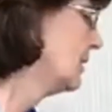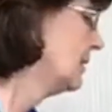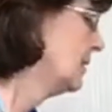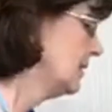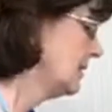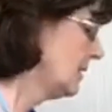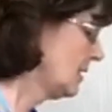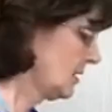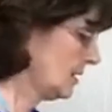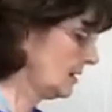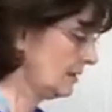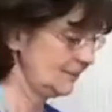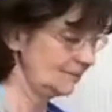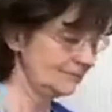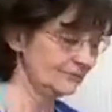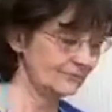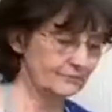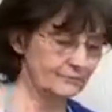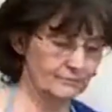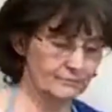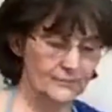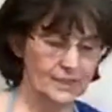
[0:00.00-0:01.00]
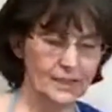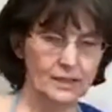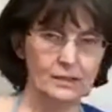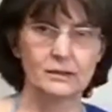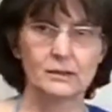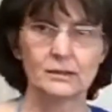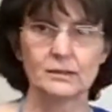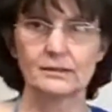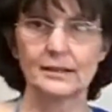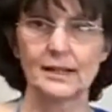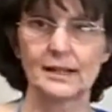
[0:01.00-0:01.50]
Now, and
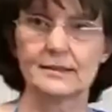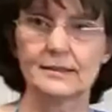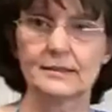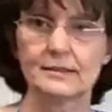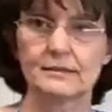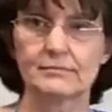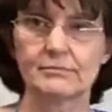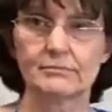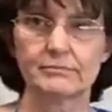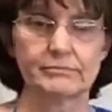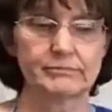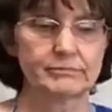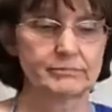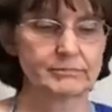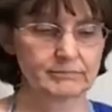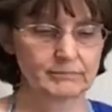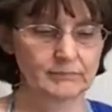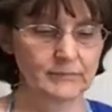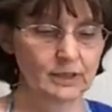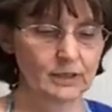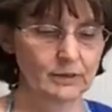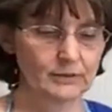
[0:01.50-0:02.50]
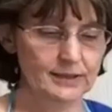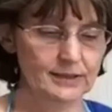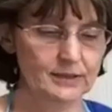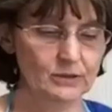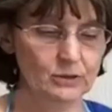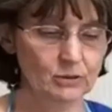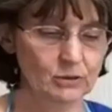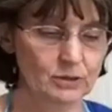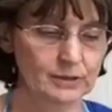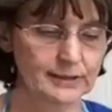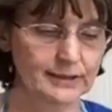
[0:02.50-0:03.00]
look, that's, you know, it's
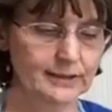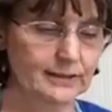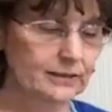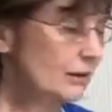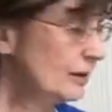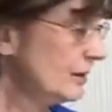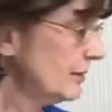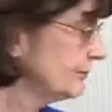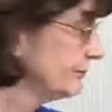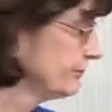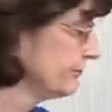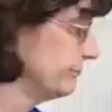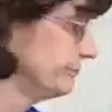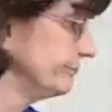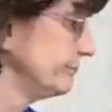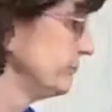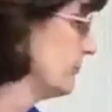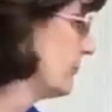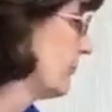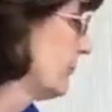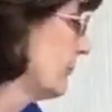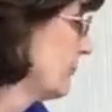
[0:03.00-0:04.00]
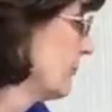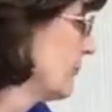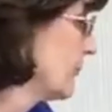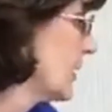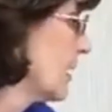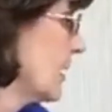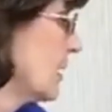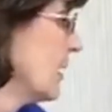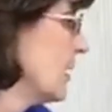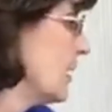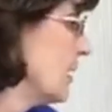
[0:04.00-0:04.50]
still cleaned on.
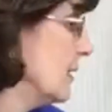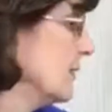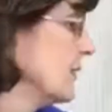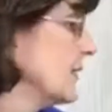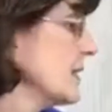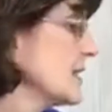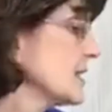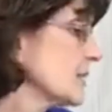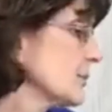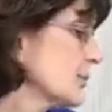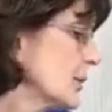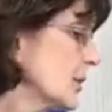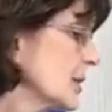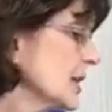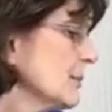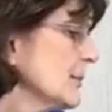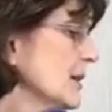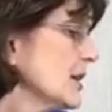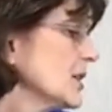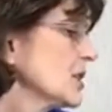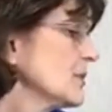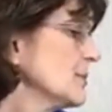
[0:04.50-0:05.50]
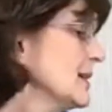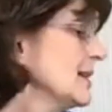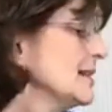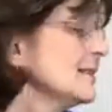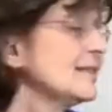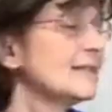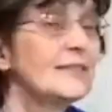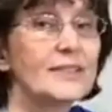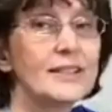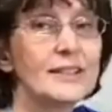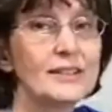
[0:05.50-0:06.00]
This pretty much means
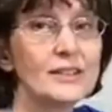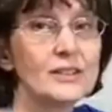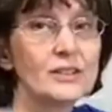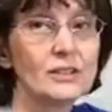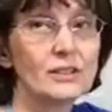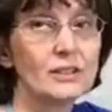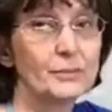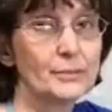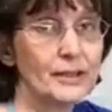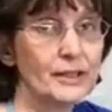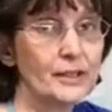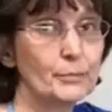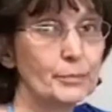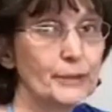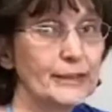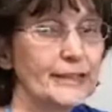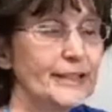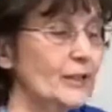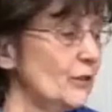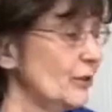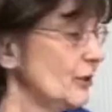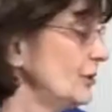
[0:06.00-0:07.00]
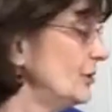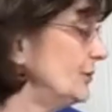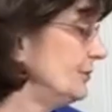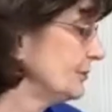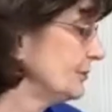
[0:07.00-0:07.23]
that this is going to be a bleeder